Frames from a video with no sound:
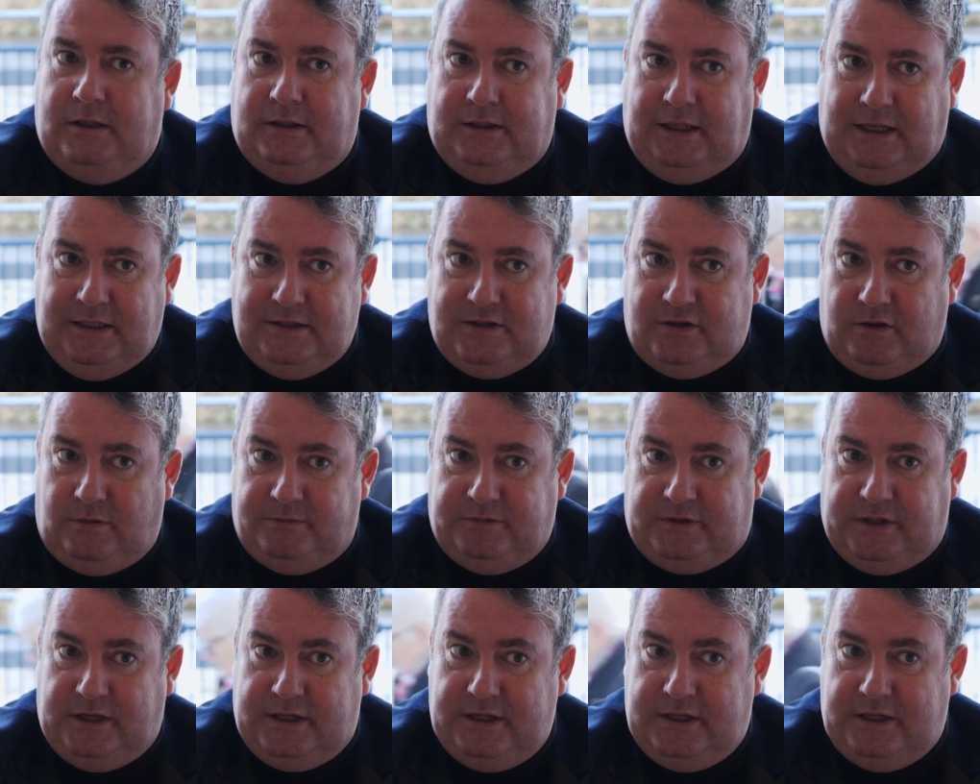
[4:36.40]
That's
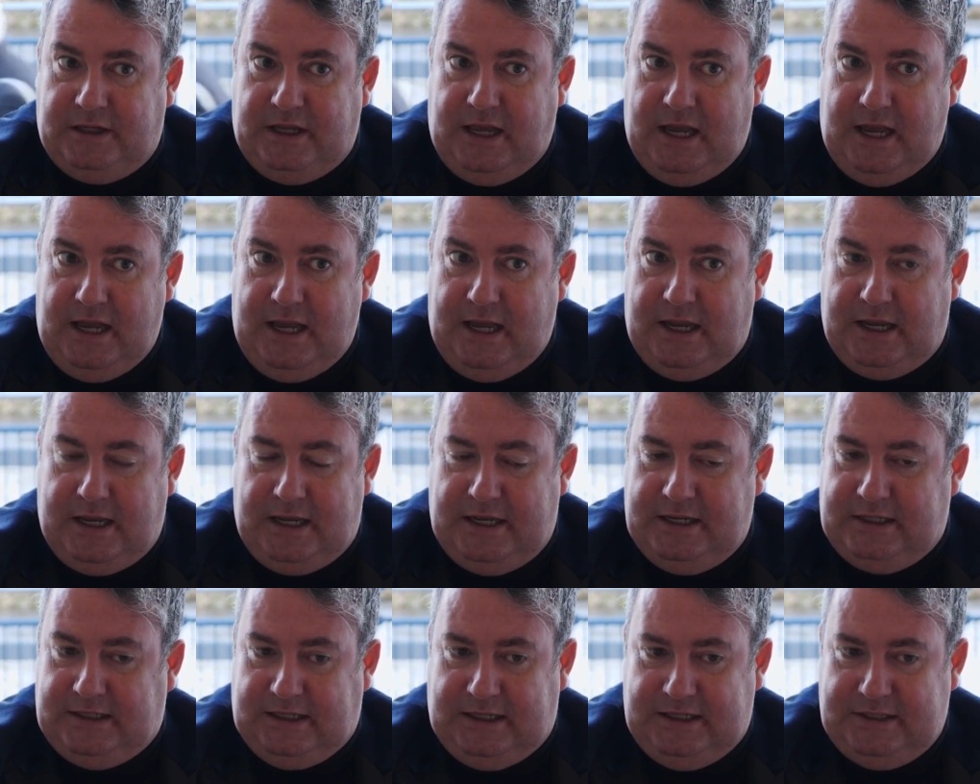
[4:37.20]
something,
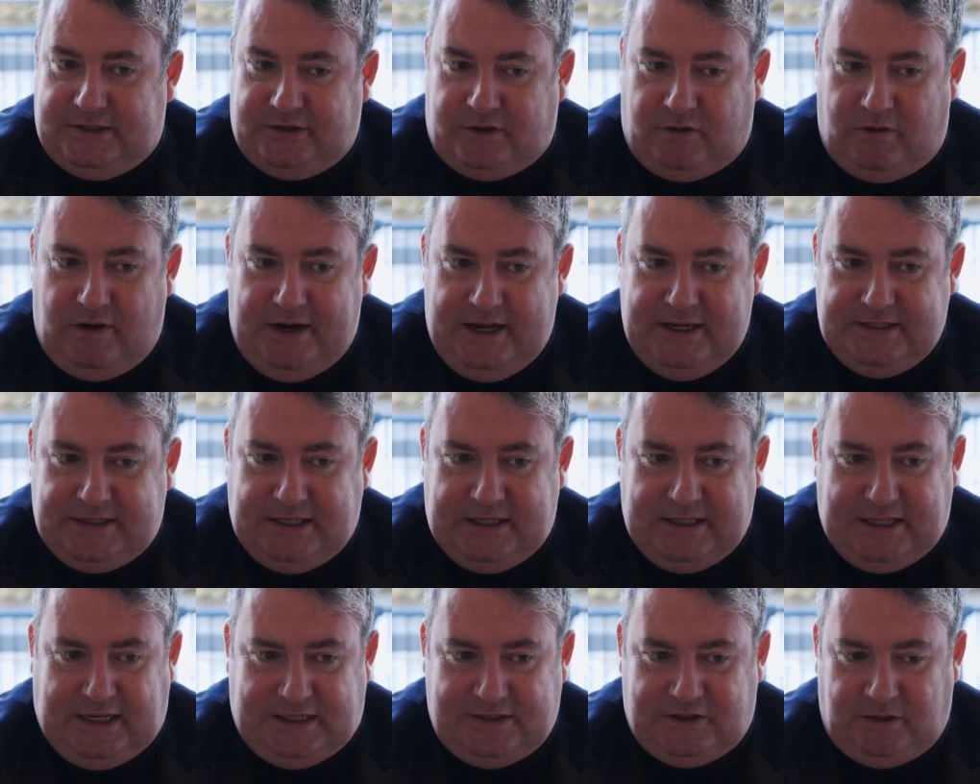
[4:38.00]
it's
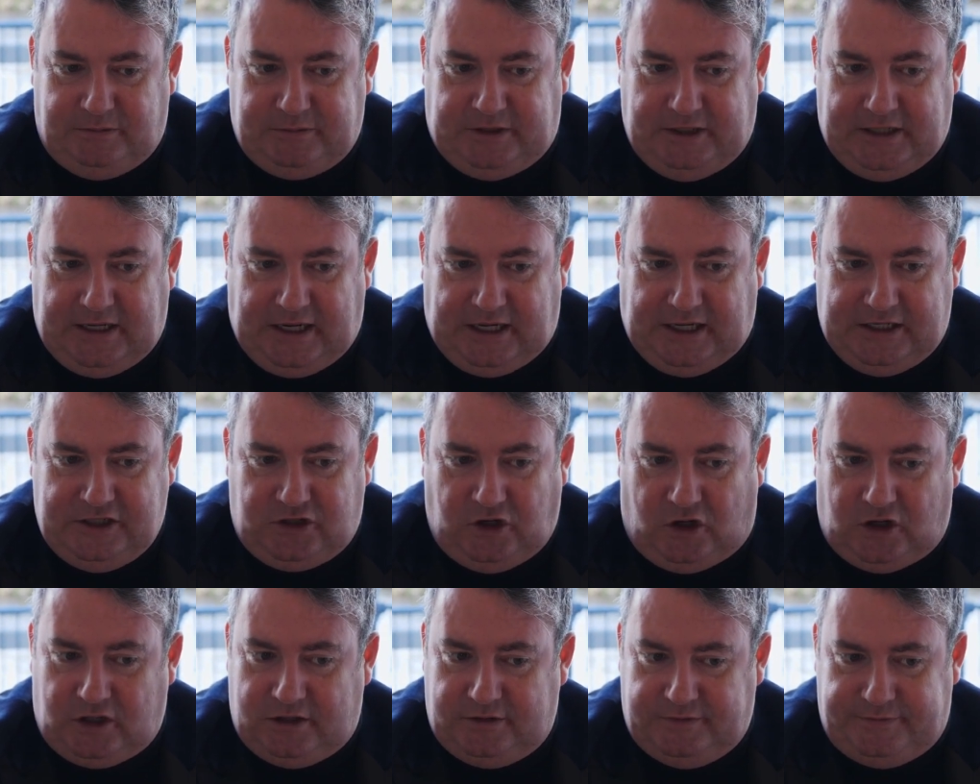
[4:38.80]
crazy. That's something that I
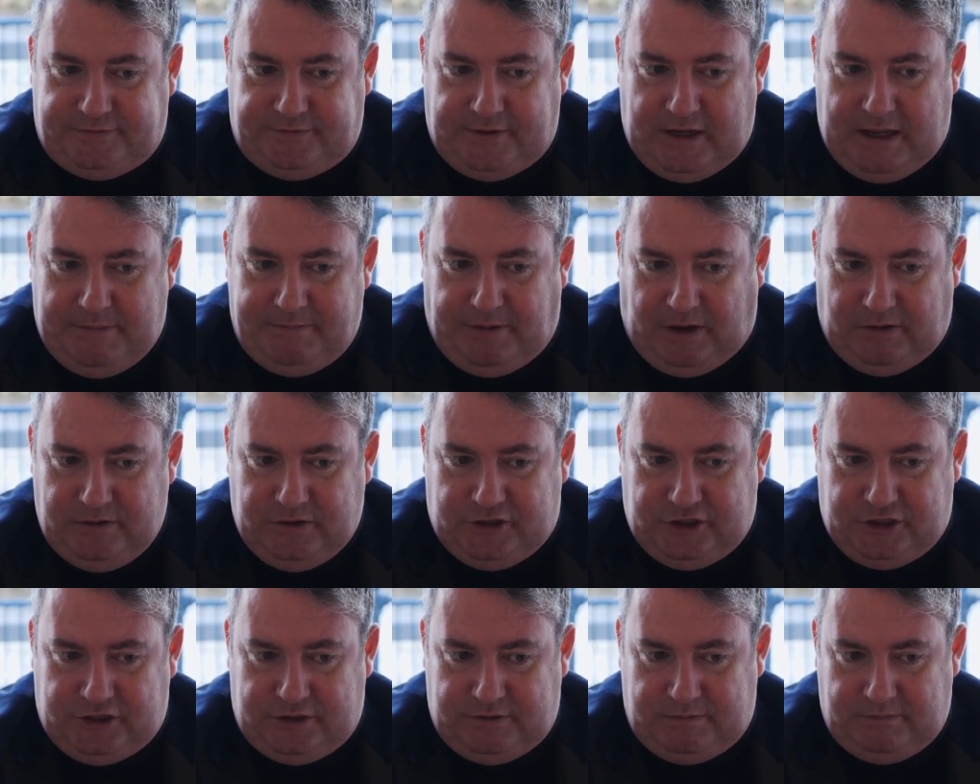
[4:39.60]
thought of
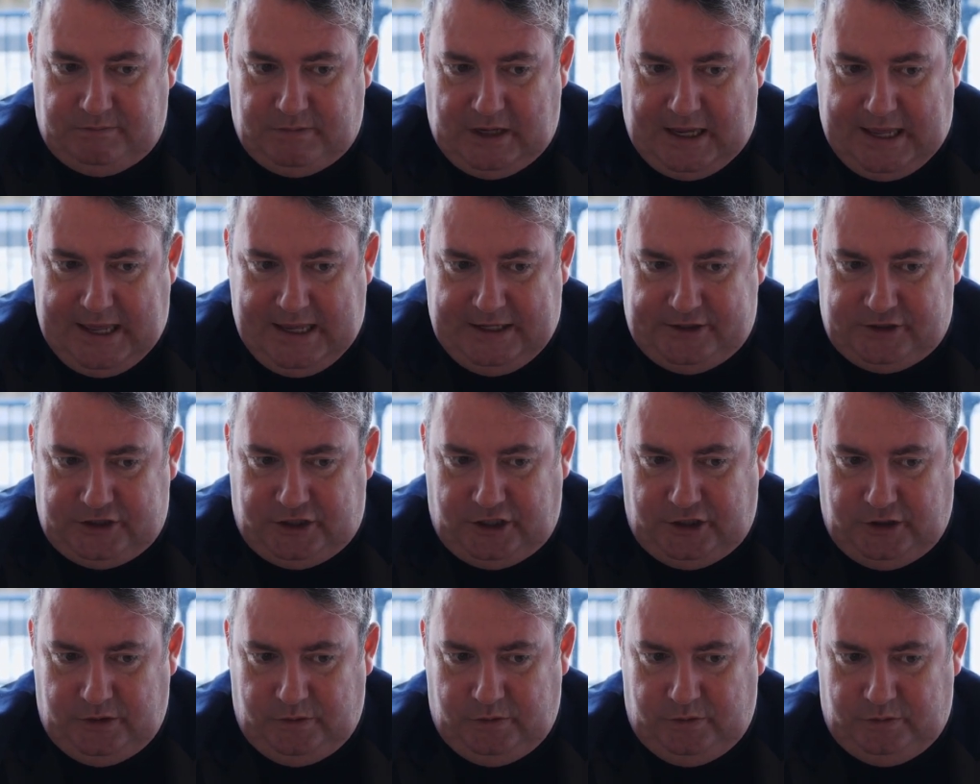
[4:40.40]
about
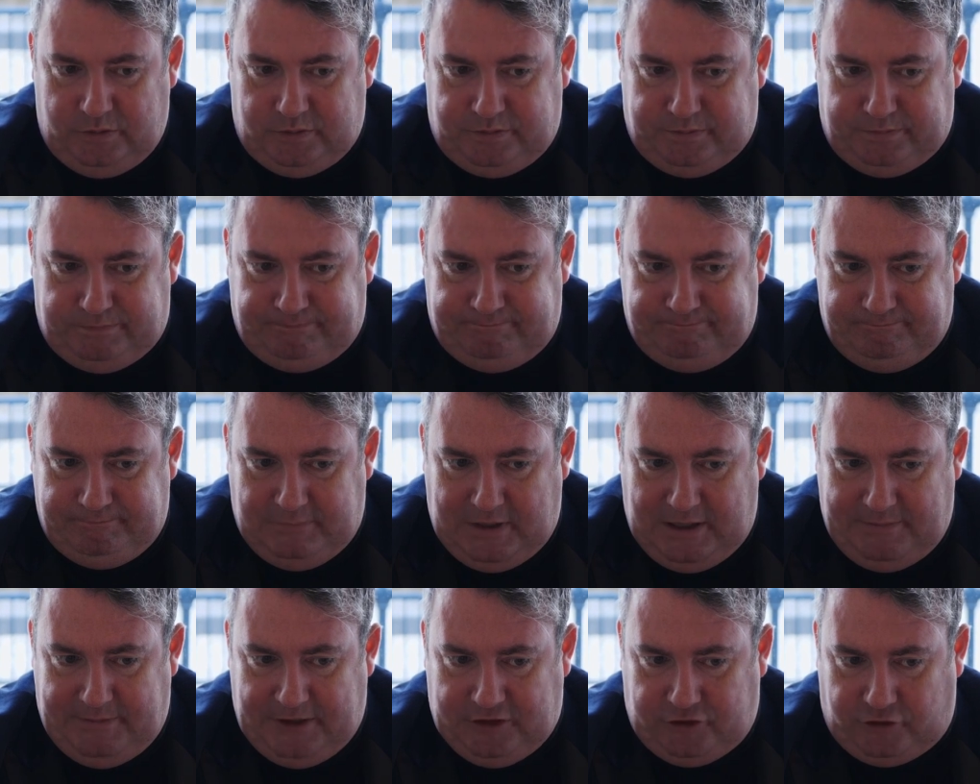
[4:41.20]
2,
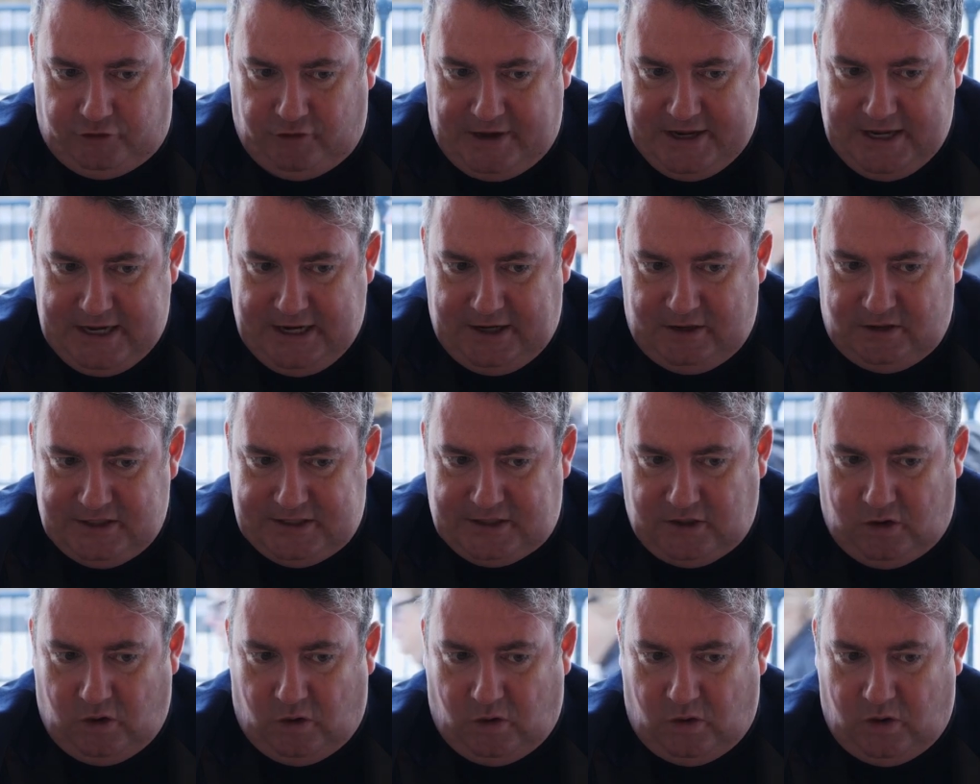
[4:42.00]
maybe 3
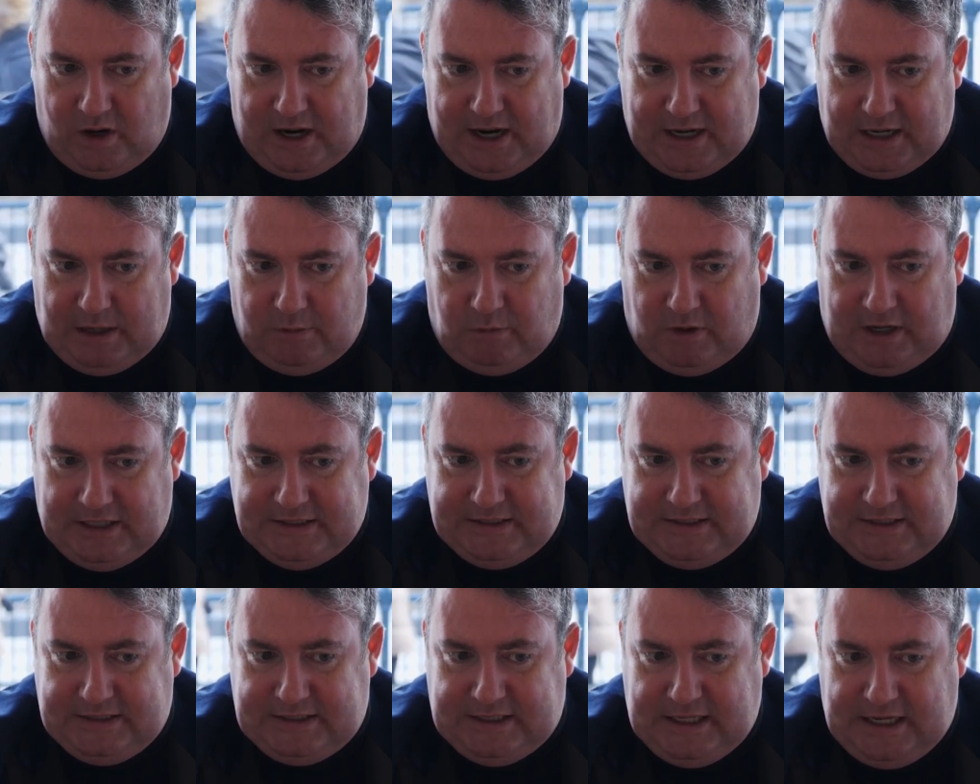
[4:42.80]
years ago, and I
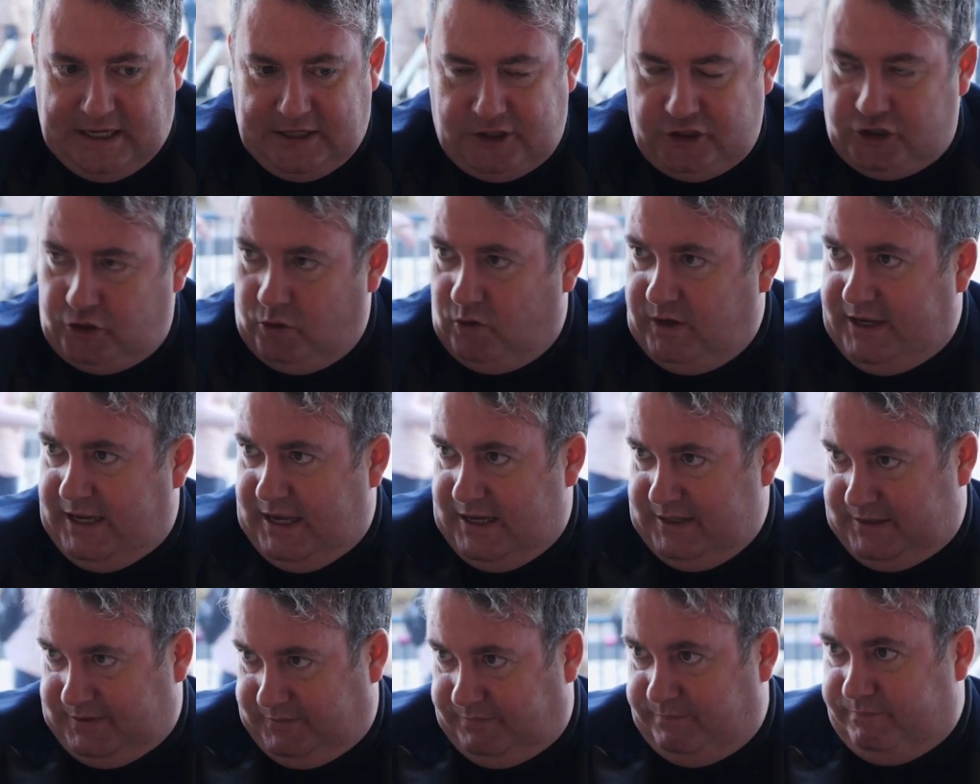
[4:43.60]
wanted to
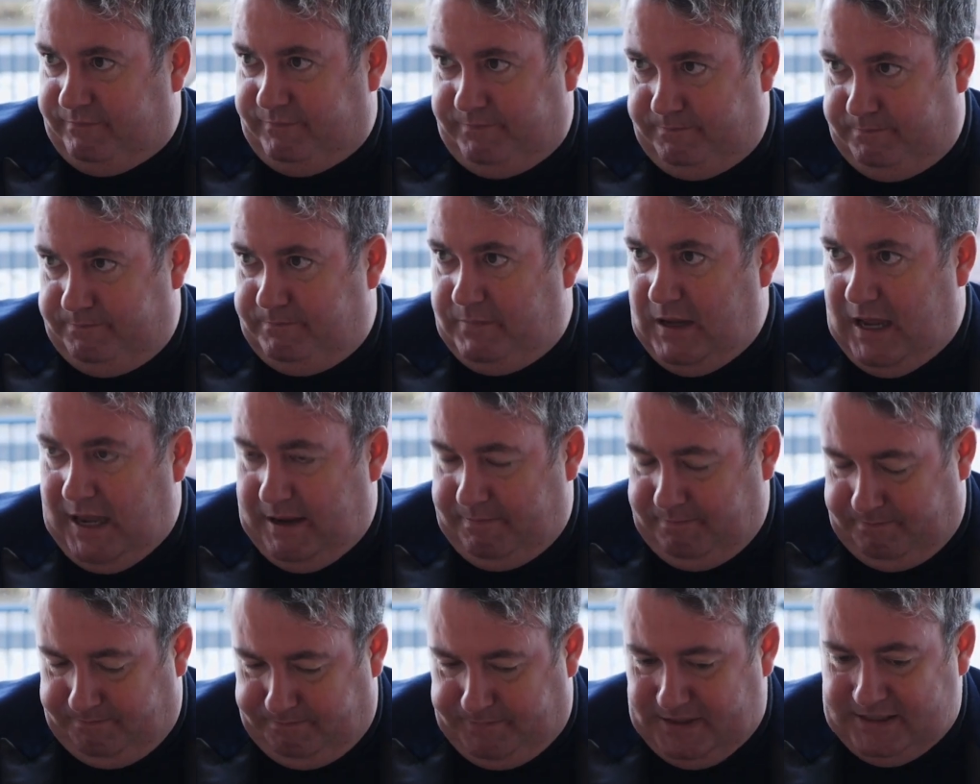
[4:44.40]
showcase
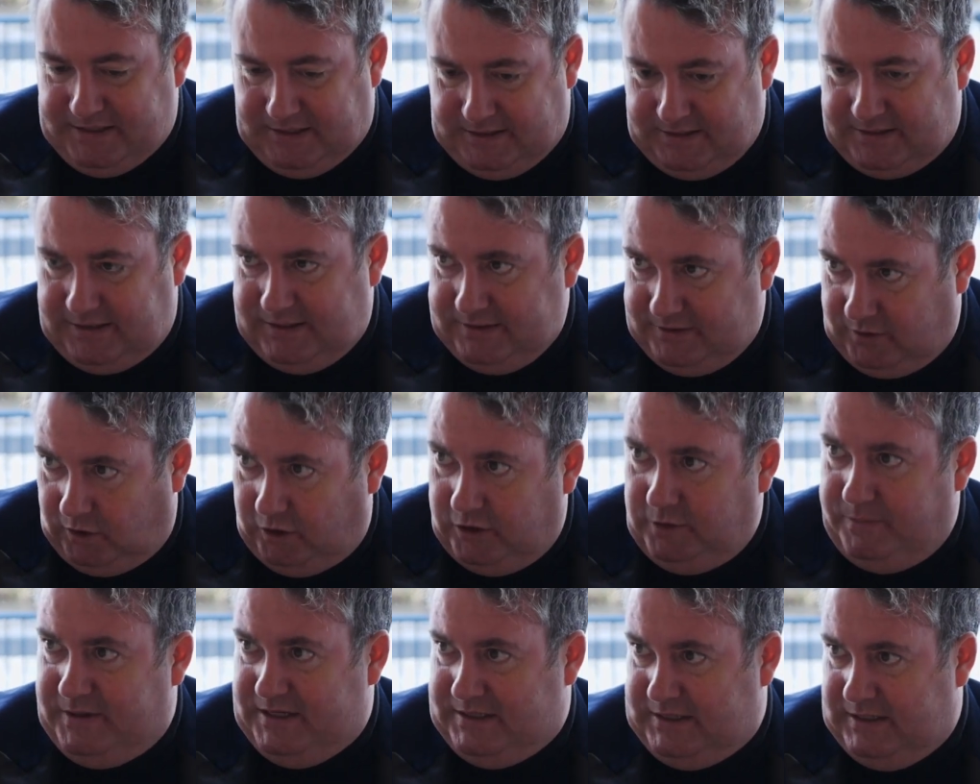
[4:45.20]

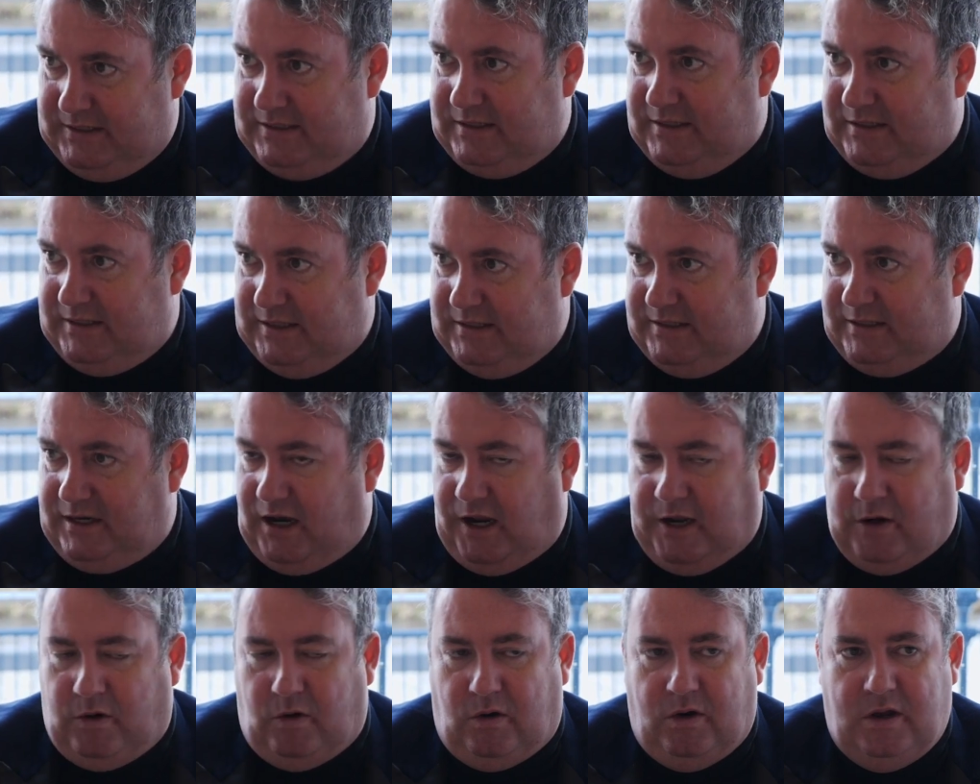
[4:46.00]
other businesses in
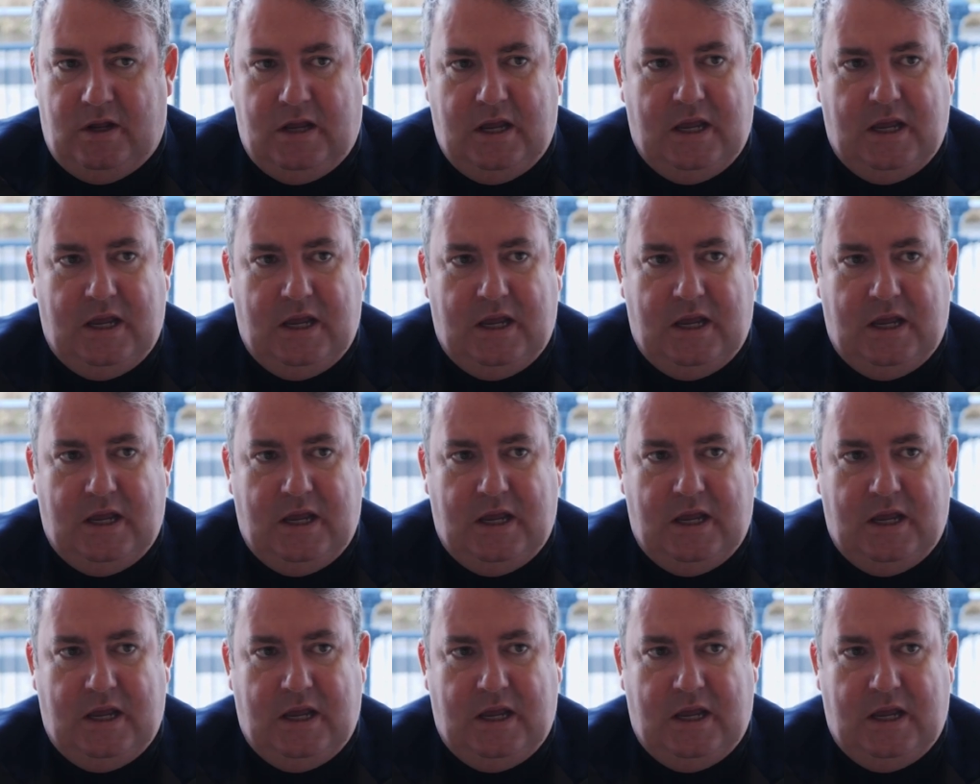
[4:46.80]
Sligo.